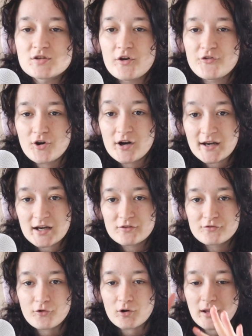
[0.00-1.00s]
So if you're here
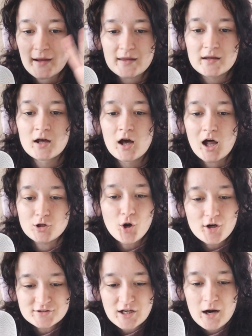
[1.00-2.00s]
for, like, a
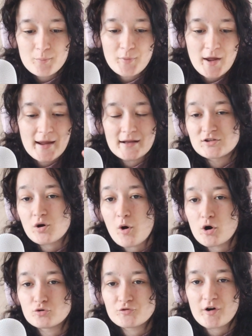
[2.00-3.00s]
lore dump and
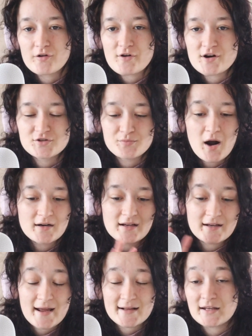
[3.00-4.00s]
someone who's very, very smart
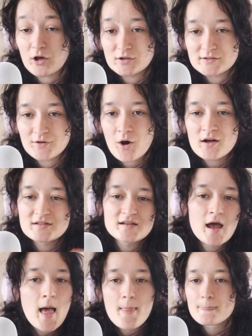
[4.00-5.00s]
connecting all the dots,
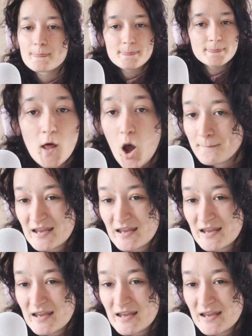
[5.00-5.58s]
not